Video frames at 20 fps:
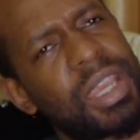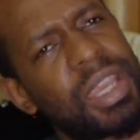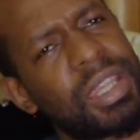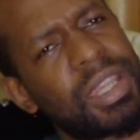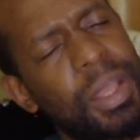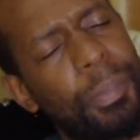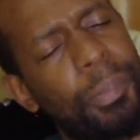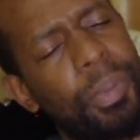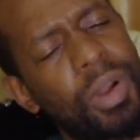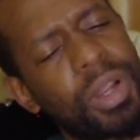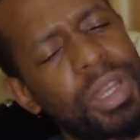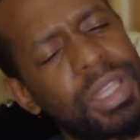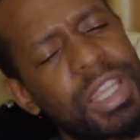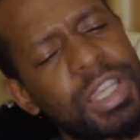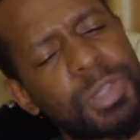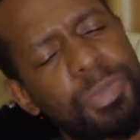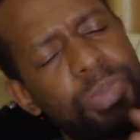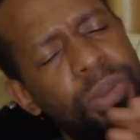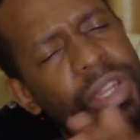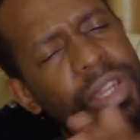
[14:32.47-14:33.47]
the body, the
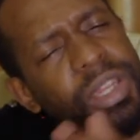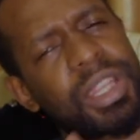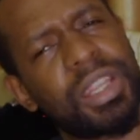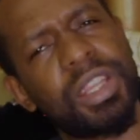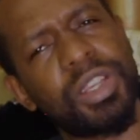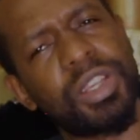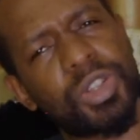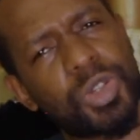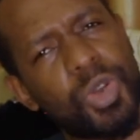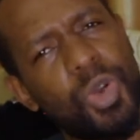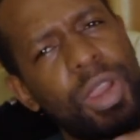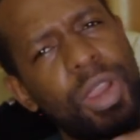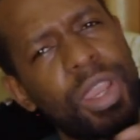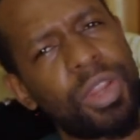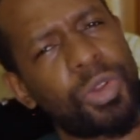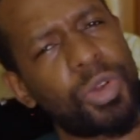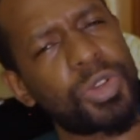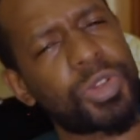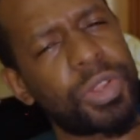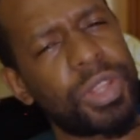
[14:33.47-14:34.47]
spirit, and the soul, and
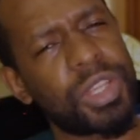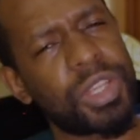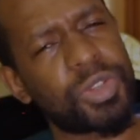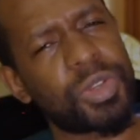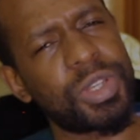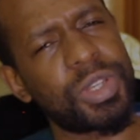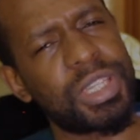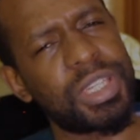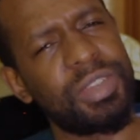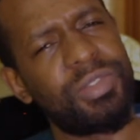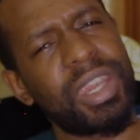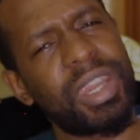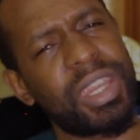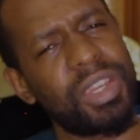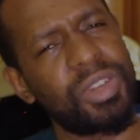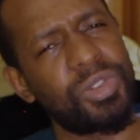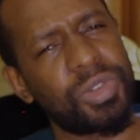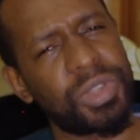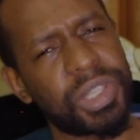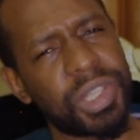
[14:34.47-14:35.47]
also the soul is divided
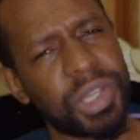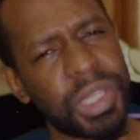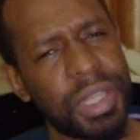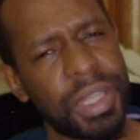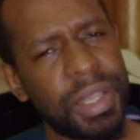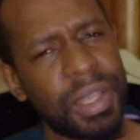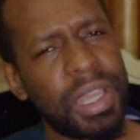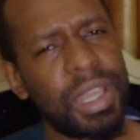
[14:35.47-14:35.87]
into three.